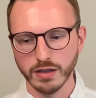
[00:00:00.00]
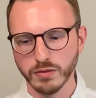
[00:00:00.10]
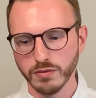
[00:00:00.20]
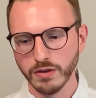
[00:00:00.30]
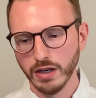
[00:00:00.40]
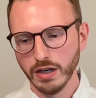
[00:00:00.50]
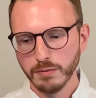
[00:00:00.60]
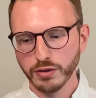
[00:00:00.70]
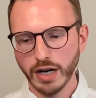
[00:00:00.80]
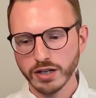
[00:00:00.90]
in terms of
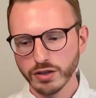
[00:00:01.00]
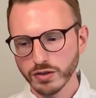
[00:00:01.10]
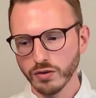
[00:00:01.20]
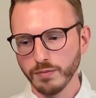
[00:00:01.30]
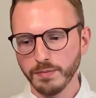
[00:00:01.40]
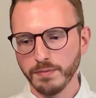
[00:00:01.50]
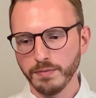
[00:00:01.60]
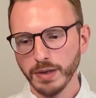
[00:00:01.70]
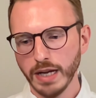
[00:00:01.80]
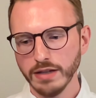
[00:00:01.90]
progression sort of
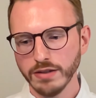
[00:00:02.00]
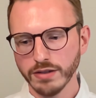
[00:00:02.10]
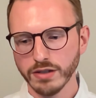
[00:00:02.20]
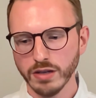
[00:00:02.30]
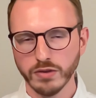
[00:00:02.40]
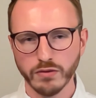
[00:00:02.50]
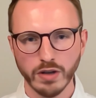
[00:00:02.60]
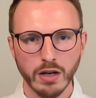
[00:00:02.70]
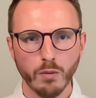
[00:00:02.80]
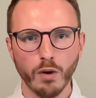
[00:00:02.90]
plans, in terms of
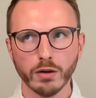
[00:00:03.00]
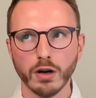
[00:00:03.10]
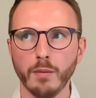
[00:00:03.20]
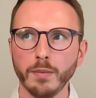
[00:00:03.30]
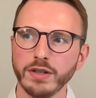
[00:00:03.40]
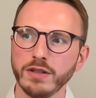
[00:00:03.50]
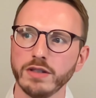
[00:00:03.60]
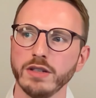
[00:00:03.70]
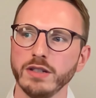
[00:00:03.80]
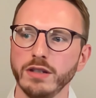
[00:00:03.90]
what
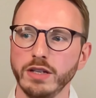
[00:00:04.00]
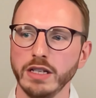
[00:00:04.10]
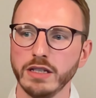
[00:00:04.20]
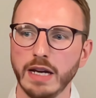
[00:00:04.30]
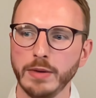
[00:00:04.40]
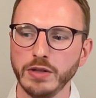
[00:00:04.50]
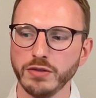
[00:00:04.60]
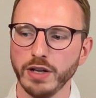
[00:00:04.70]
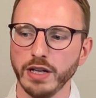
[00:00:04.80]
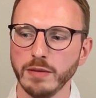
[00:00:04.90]
competencies do you need to
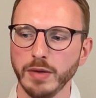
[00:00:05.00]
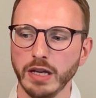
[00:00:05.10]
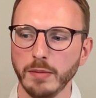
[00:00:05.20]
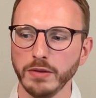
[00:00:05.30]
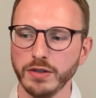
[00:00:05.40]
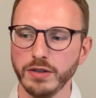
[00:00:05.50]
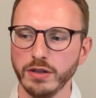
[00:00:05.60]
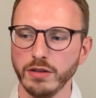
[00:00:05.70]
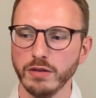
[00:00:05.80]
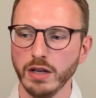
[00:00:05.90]
demonstrate to be able
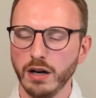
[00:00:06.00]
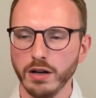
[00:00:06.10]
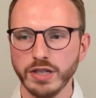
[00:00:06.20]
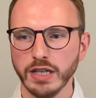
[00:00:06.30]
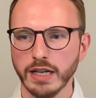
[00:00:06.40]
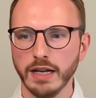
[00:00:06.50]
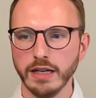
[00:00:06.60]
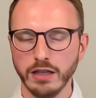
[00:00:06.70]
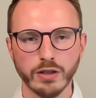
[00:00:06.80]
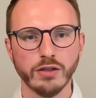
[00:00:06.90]
to
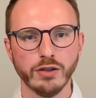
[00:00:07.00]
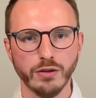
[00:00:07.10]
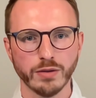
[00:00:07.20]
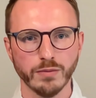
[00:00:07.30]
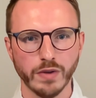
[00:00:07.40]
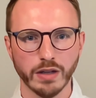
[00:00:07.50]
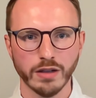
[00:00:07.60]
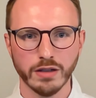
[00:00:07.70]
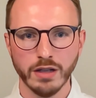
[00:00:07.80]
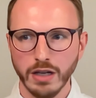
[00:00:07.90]
articulate you can do
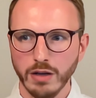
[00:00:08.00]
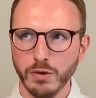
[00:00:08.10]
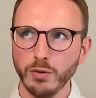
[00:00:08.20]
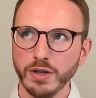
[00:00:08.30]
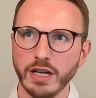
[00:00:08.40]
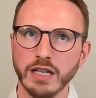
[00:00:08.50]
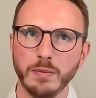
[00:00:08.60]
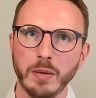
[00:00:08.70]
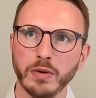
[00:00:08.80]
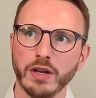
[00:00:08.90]
something. And we always say
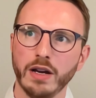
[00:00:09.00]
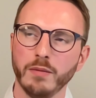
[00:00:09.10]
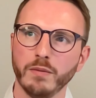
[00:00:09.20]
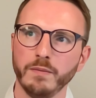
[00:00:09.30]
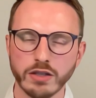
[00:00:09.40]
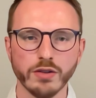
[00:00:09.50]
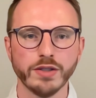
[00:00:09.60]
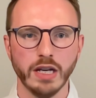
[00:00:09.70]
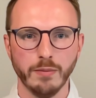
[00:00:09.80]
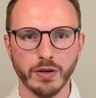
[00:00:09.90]
to people that these
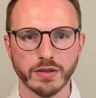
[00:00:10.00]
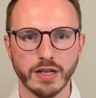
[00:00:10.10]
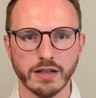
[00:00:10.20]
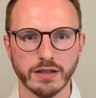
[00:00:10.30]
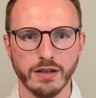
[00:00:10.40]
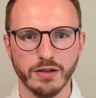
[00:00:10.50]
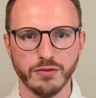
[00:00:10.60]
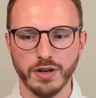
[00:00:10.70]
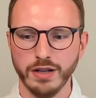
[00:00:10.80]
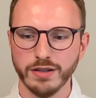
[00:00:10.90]
aren't tick box
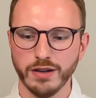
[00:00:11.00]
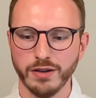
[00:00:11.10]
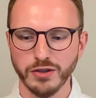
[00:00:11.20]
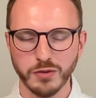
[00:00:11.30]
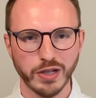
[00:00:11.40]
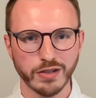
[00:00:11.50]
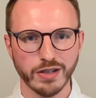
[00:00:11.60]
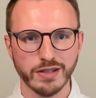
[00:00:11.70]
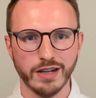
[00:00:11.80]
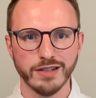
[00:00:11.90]
exercise, right? So just because
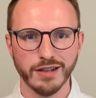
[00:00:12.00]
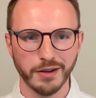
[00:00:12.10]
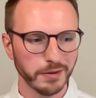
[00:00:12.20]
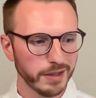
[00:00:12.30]
it says,